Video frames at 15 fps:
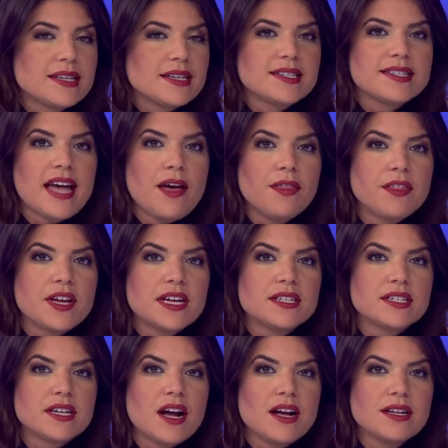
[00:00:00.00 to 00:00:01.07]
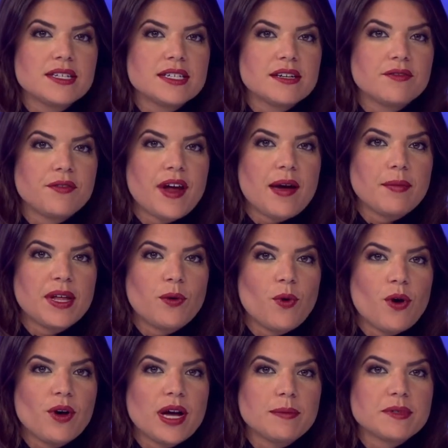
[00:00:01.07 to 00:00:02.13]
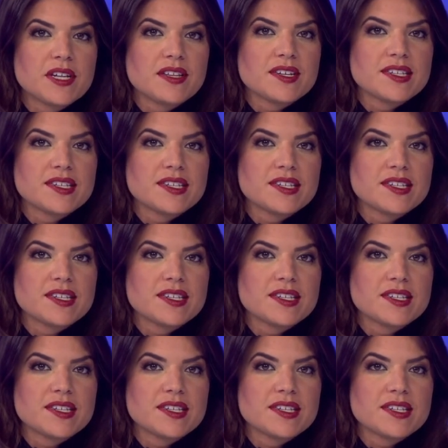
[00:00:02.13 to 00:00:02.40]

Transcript: Southeast Austin family woke up to